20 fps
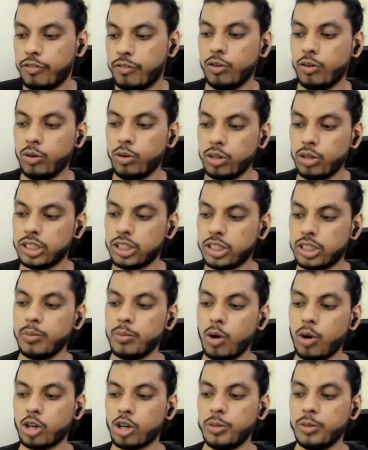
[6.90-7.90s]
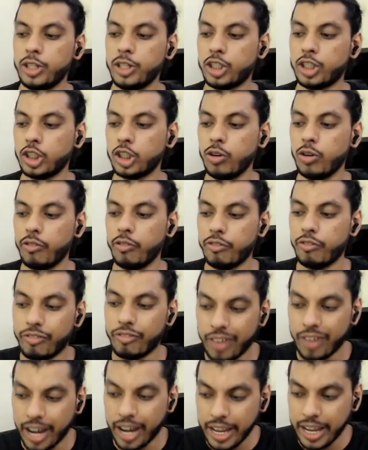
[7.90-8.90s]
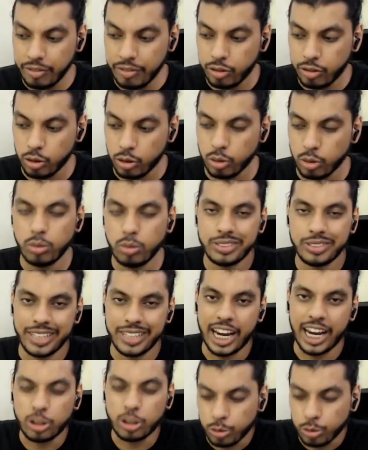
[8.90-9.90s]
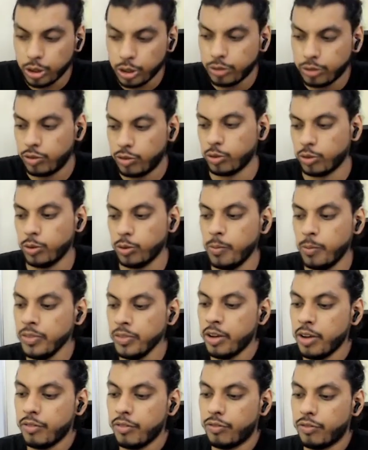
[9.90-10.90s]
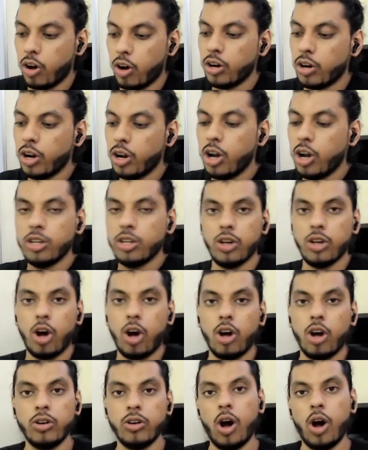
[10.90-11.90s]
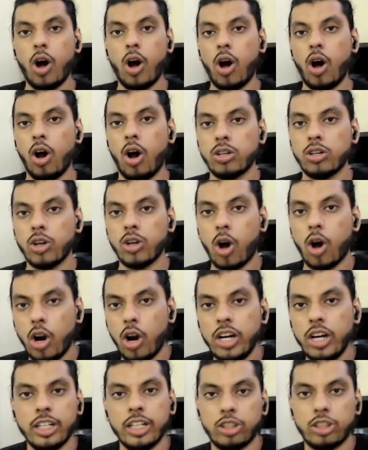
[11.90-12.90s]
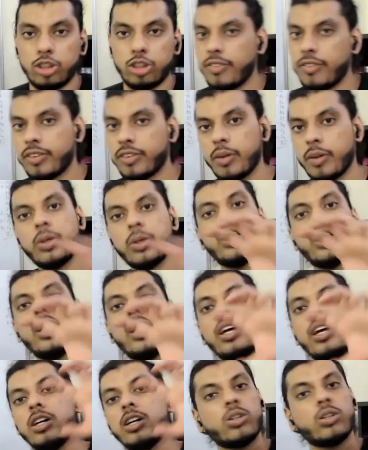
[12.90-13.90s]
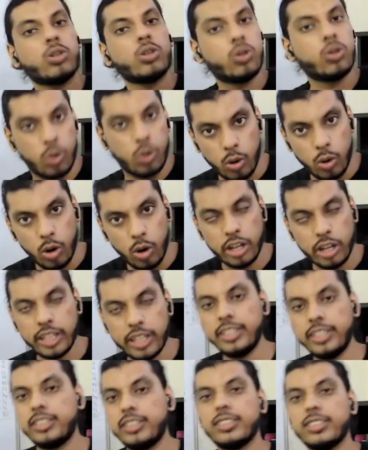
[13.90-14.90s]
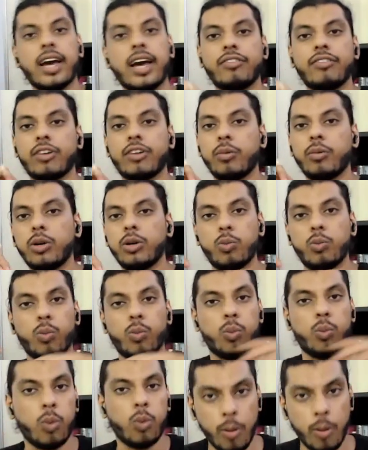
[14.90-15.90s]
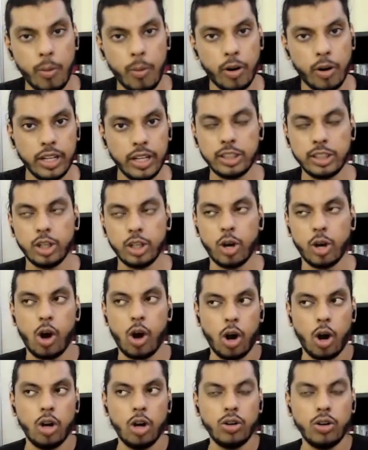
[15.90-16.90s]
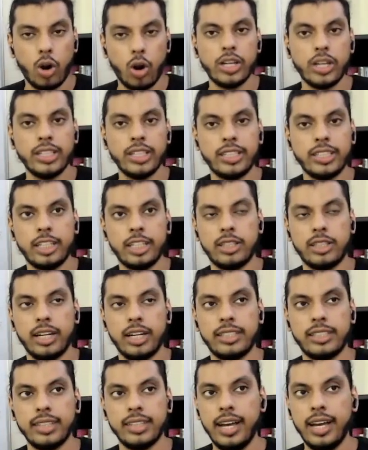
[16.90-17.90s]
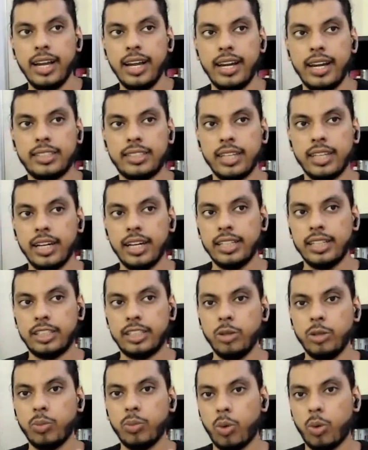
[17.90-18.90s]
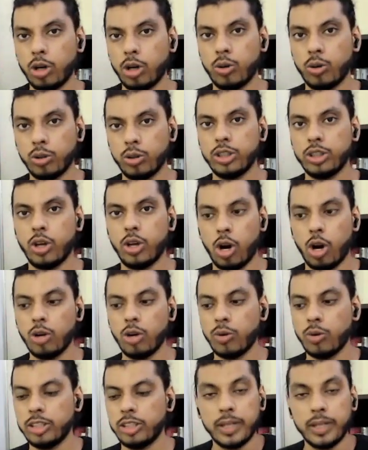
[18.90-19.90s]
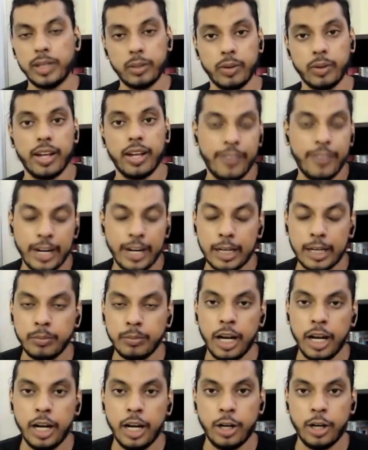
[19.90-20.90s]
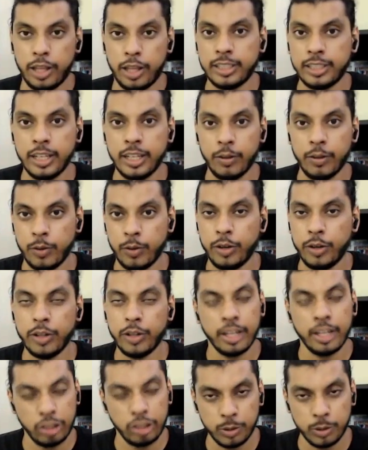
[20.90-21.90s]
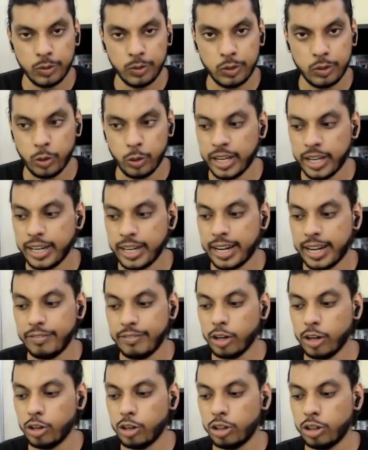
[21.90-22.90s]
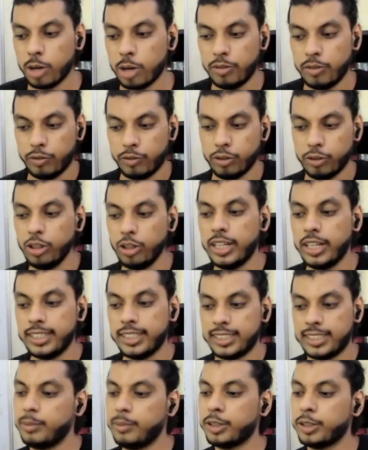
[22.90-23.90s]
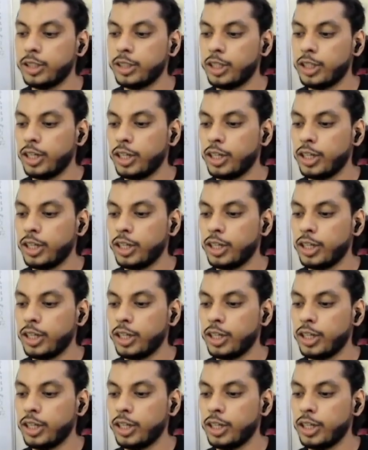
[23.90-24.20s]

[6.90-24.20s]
4-step automation wire flow slash workflow for your hot audience. And I've covered cold audience, I've covered warm audience. Now hot audience, let's see what goes in hot audience. By the way, welcome to this one video. Thank you so much for tuning in, and we are going to talk about 4 steps